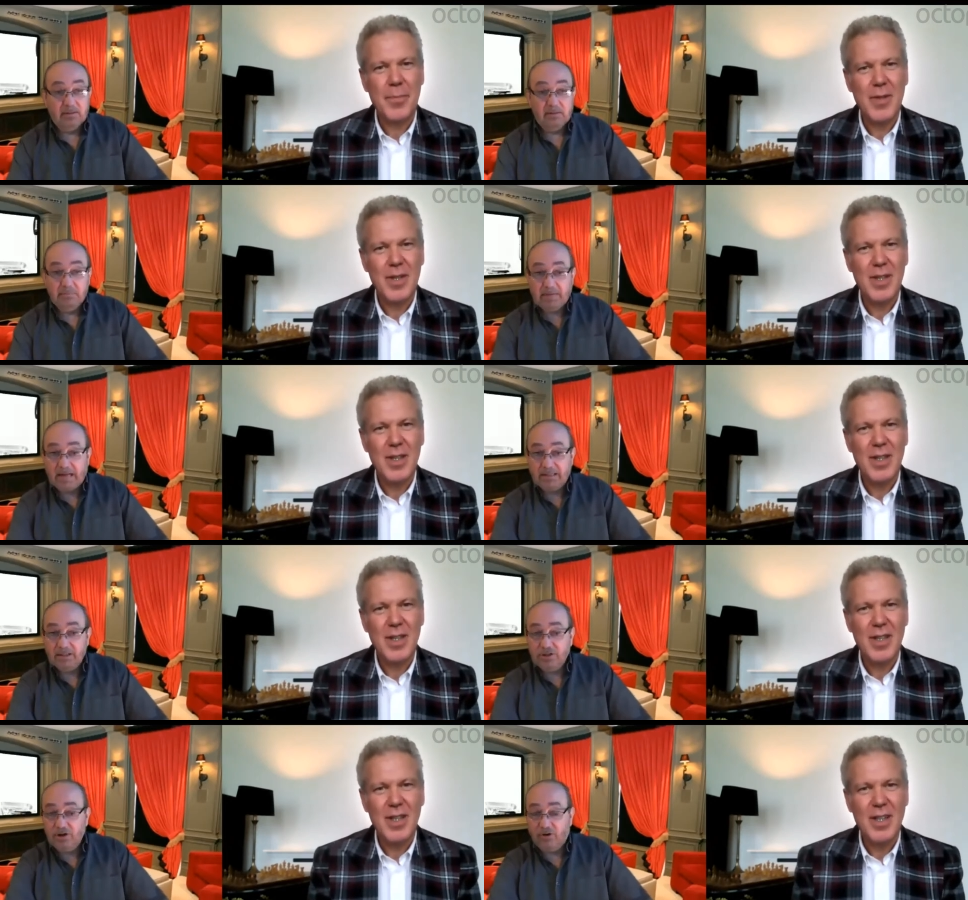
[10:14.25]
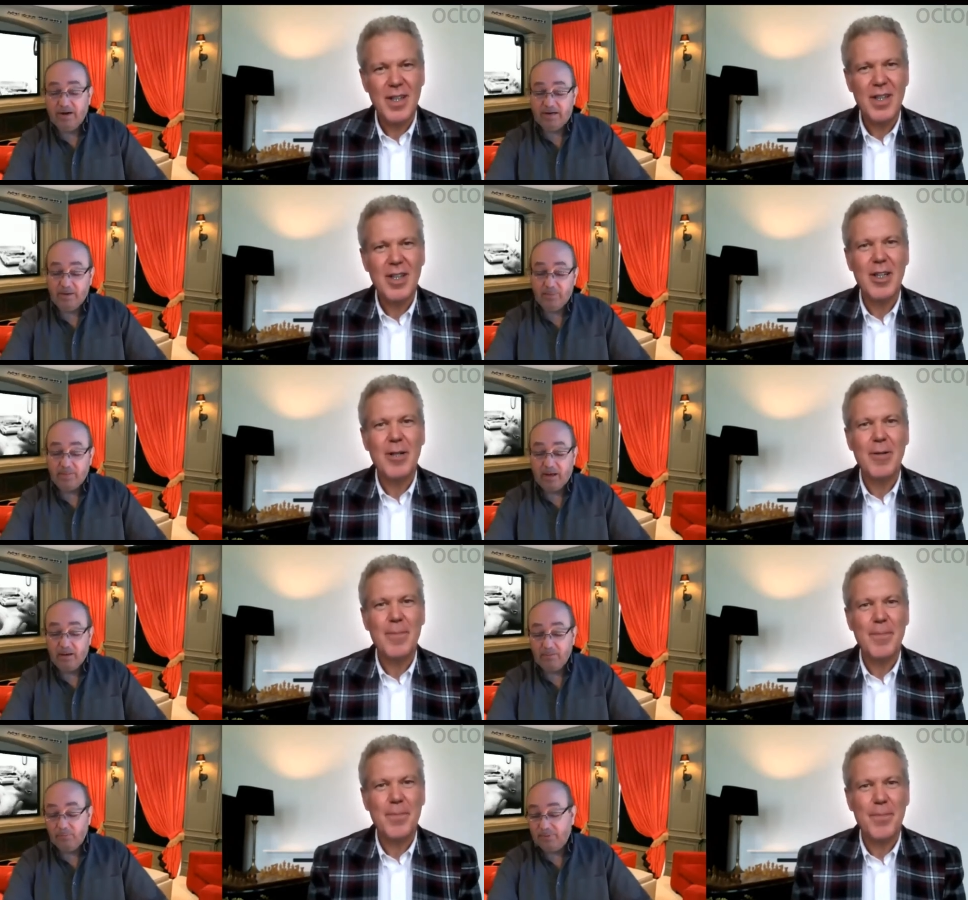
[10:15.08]
Speaker 1: categorically,
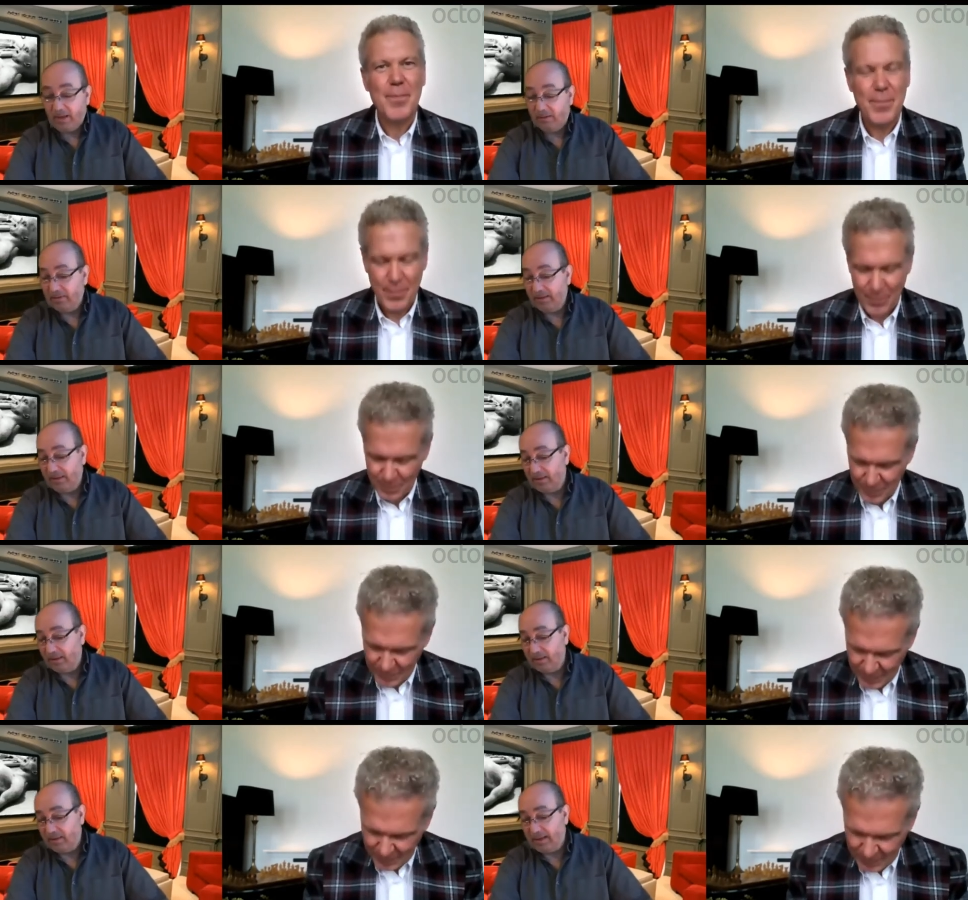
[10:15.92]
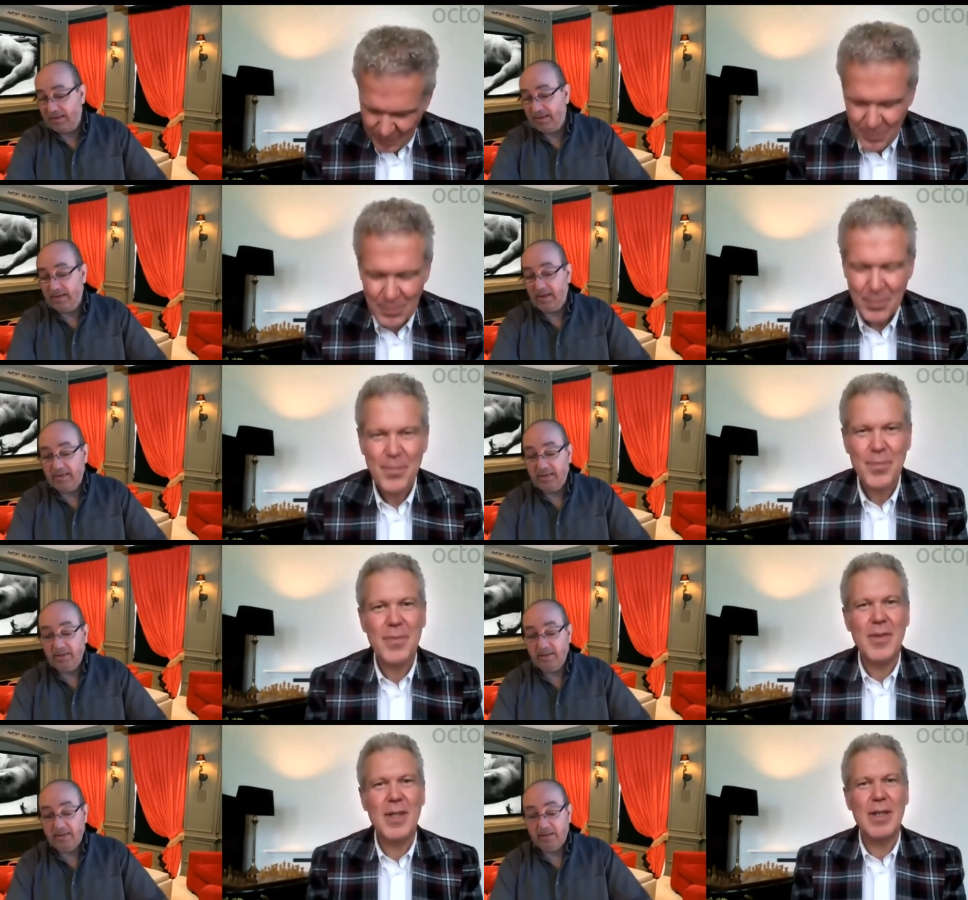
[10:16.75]
without without uh, any
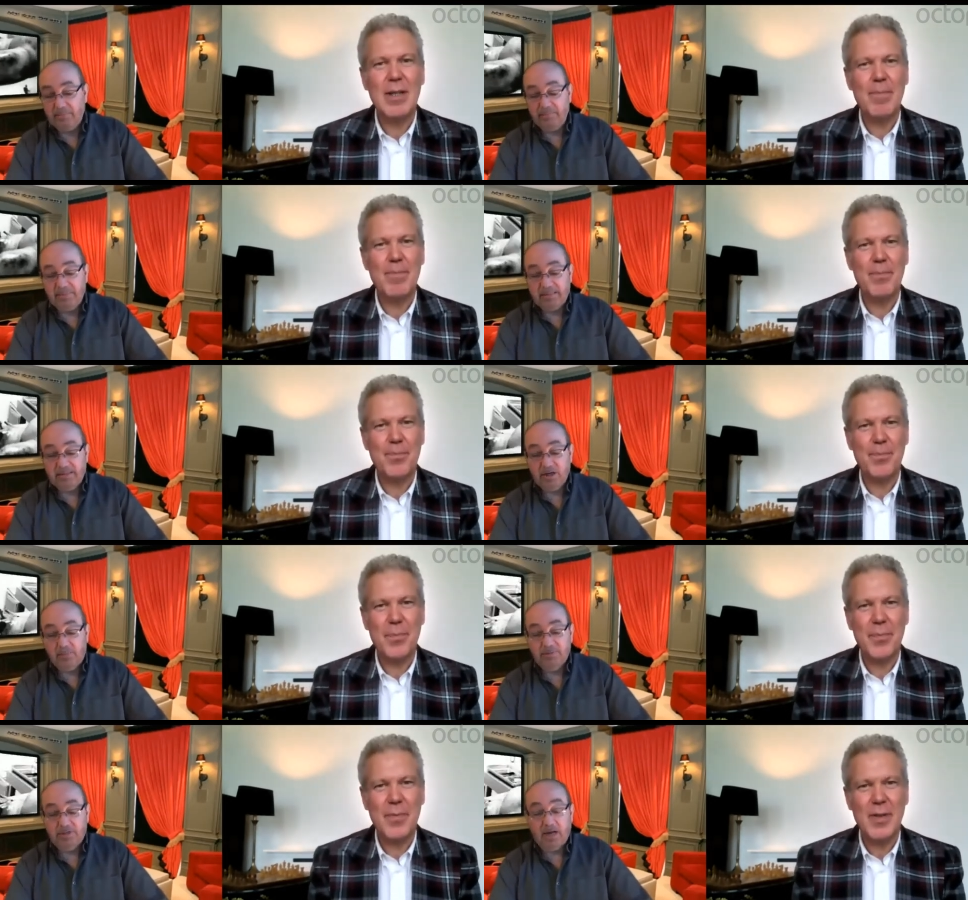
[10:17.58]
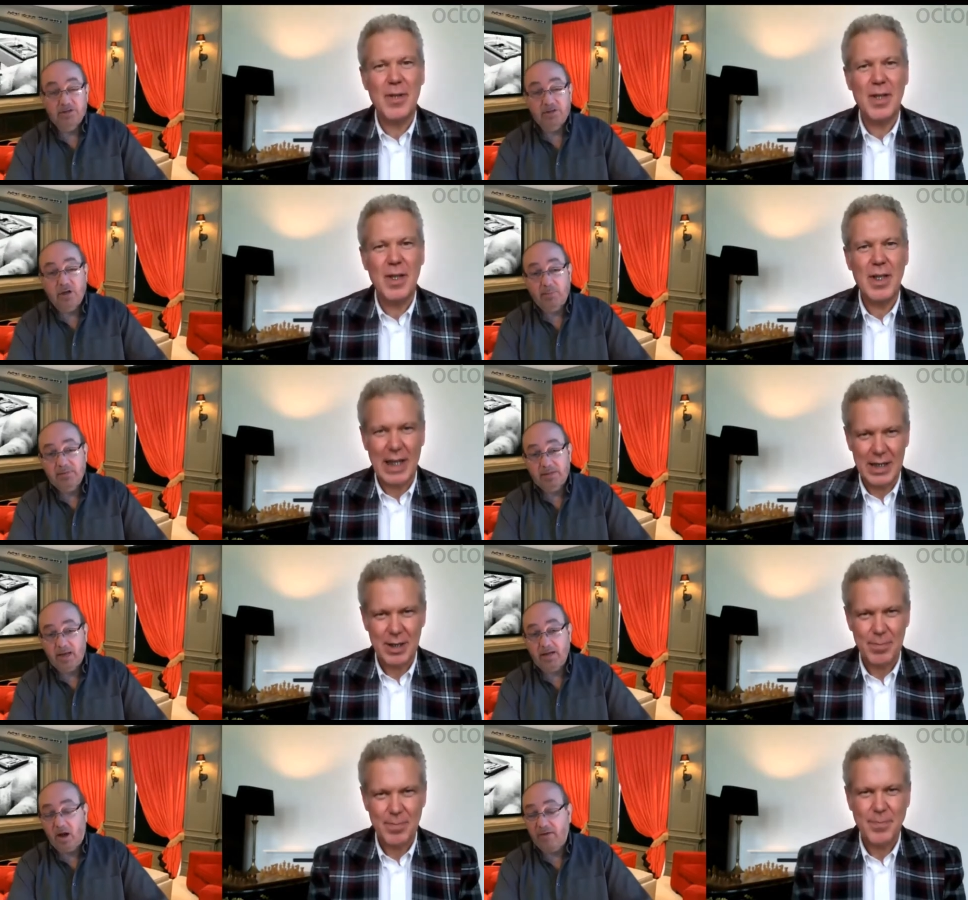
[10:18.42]
any misinterpretation, I'm
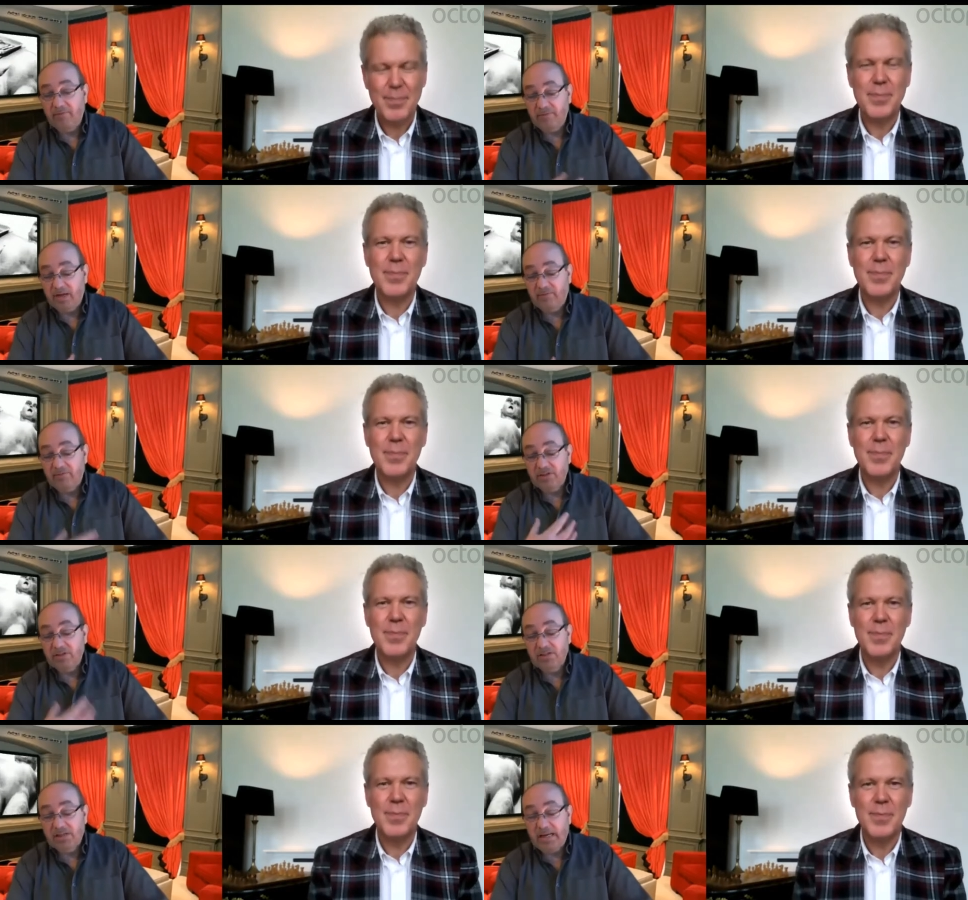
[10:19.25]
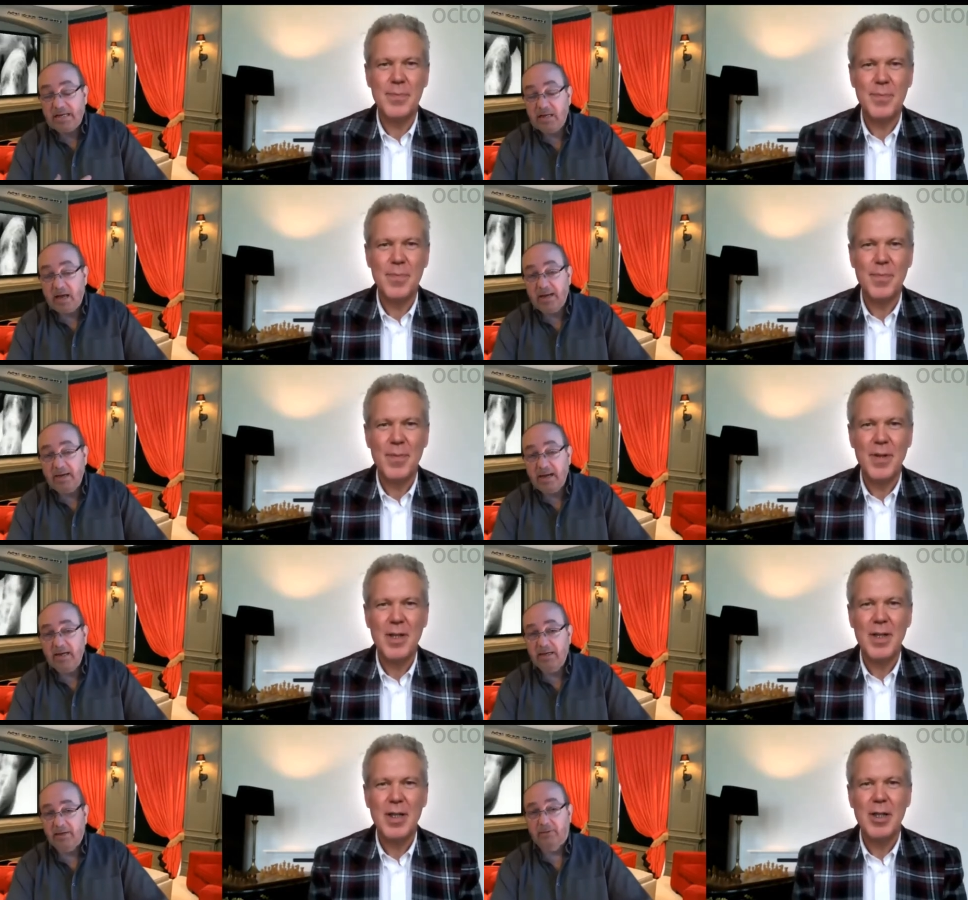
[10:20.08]
saying I've never seen an
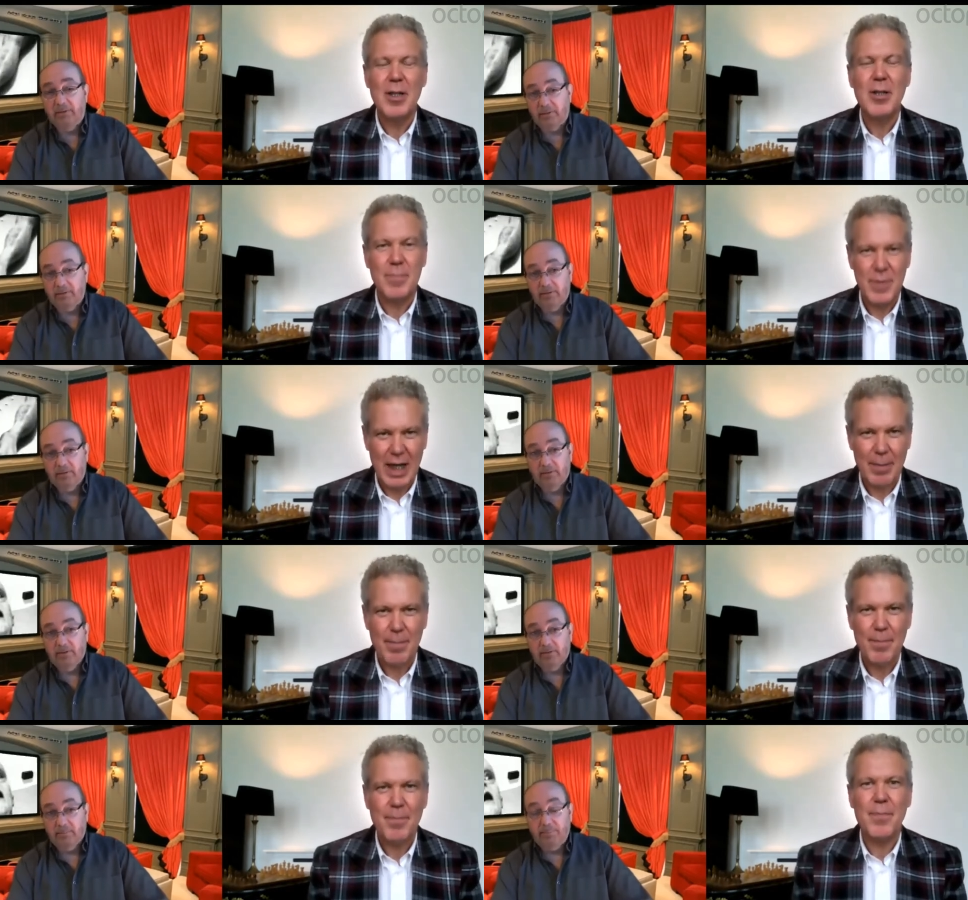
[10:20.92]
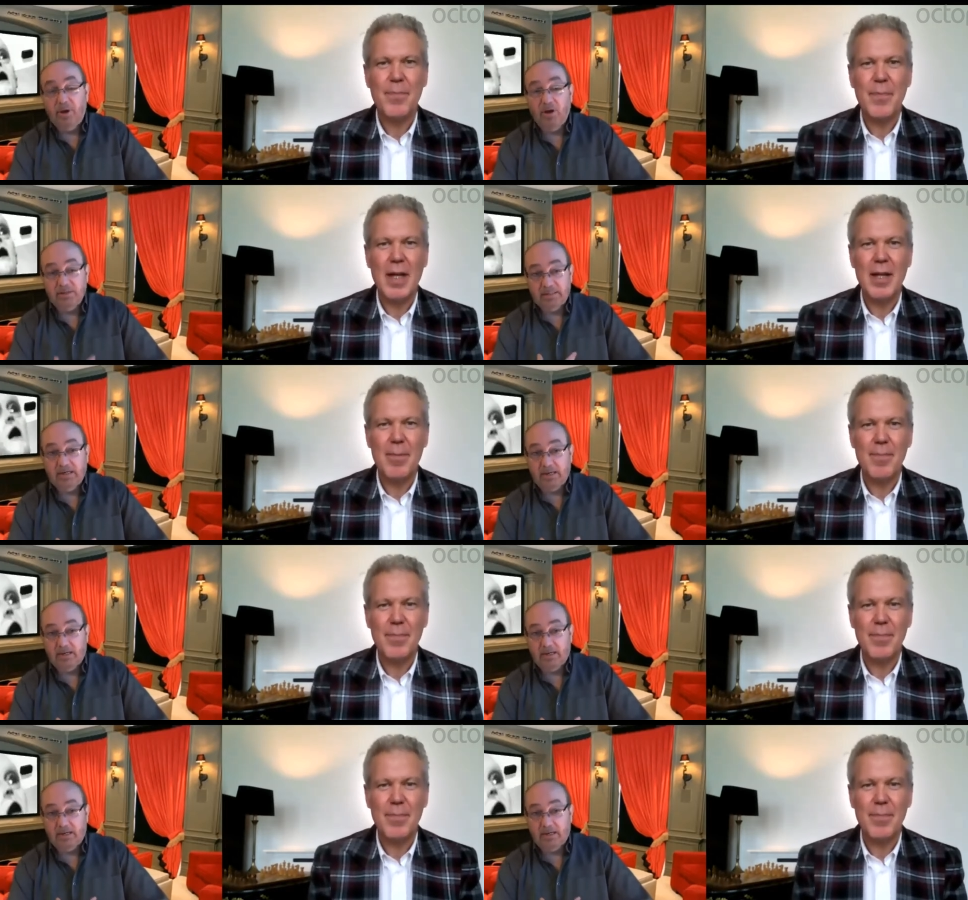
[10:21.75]
alien. Yeah. Personally.